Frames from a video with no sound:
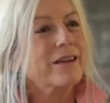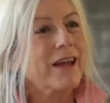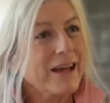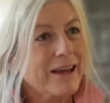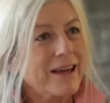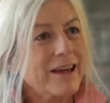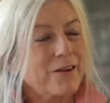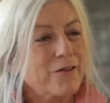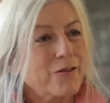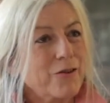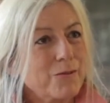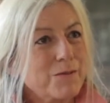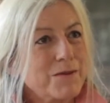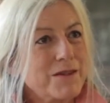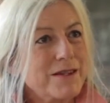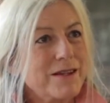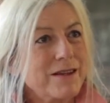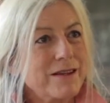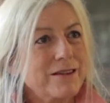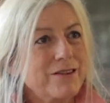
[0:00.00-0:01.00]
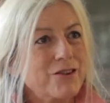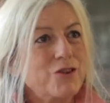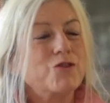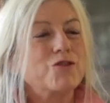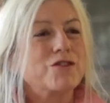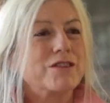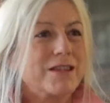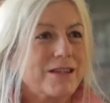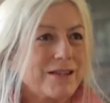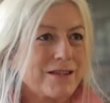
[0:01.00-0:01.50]
Landcare groups
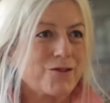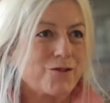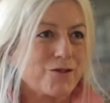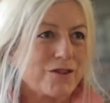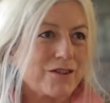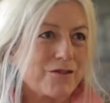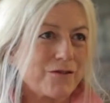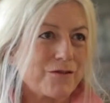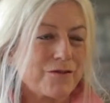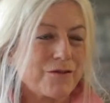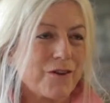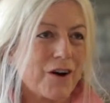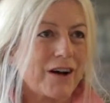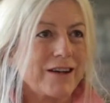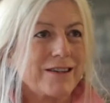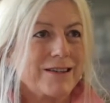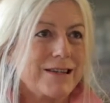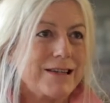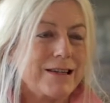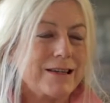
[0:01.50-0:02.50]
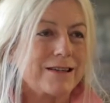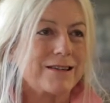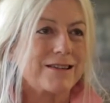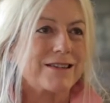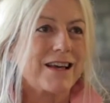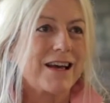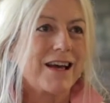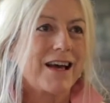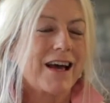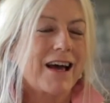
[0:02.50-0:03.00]
use these sorts of
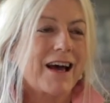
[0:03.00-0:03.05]
ideas,